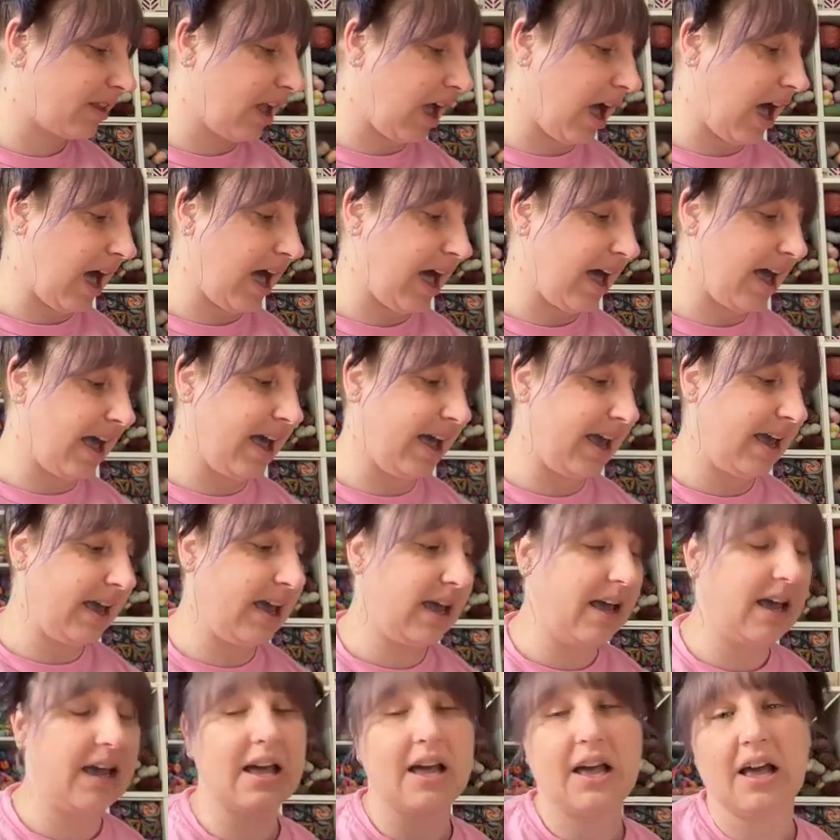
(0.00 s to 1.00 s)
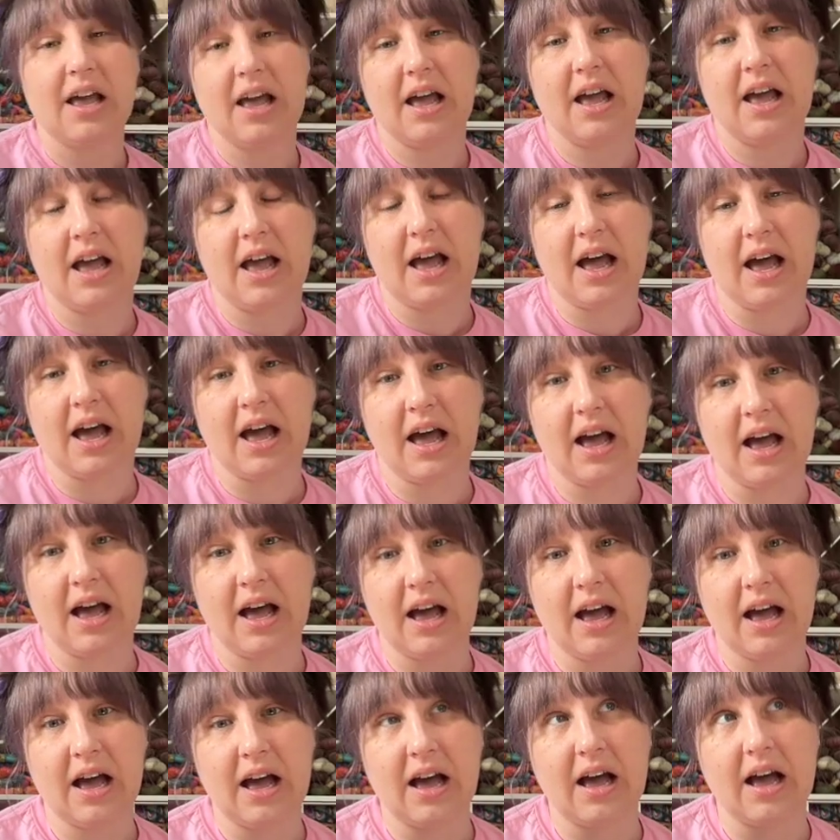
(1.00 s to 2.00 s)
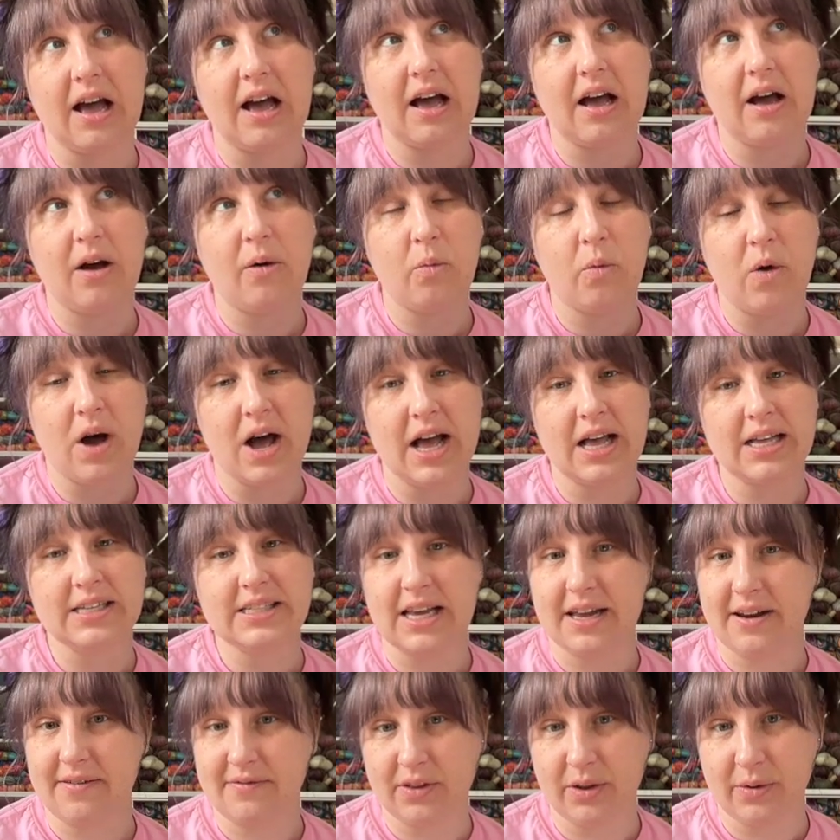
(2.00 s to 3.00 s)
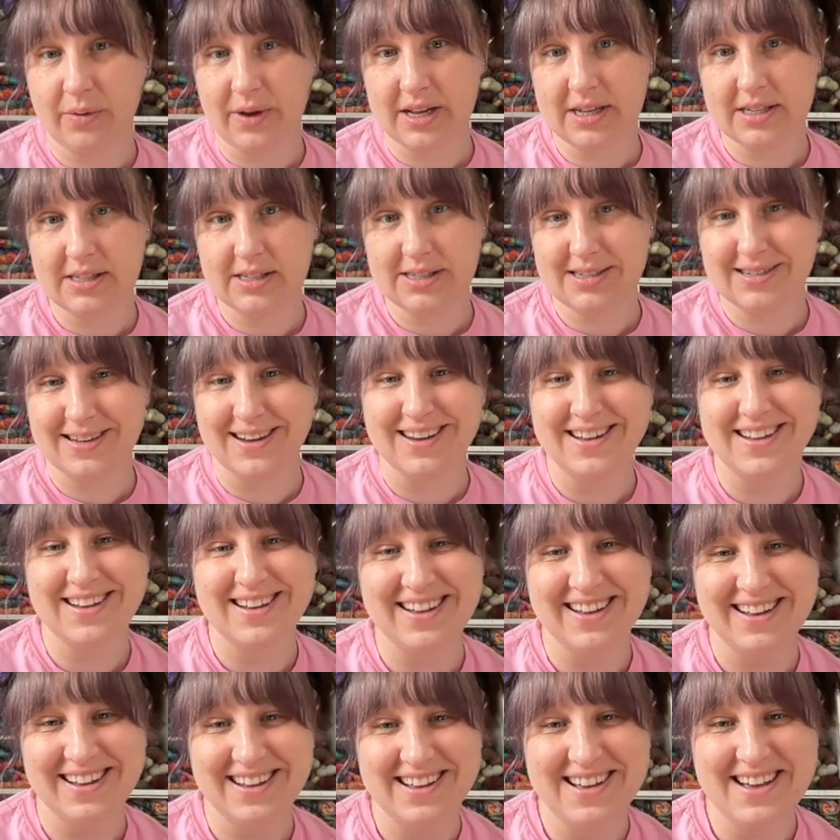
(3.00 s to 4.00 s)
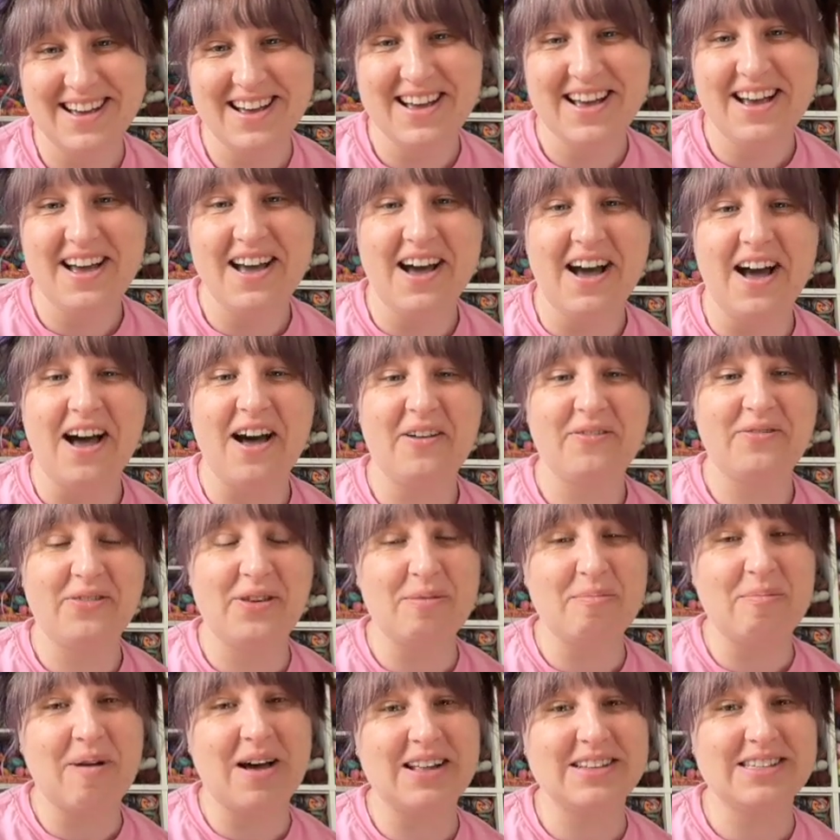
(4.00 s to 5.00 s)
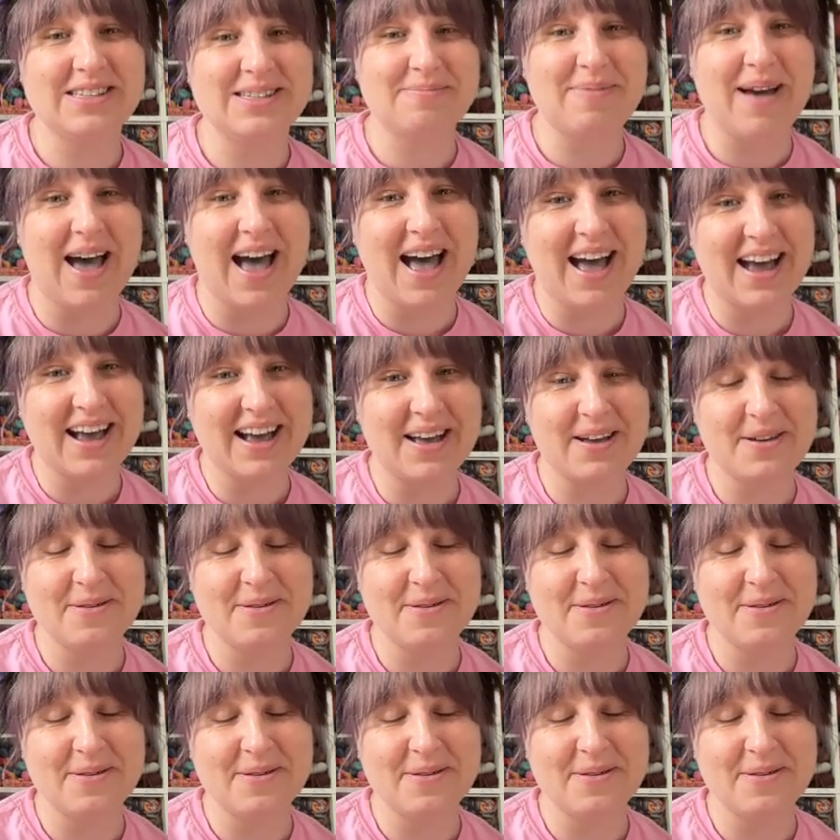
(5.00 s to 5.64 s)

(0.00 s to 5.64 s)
I was influenced a few months back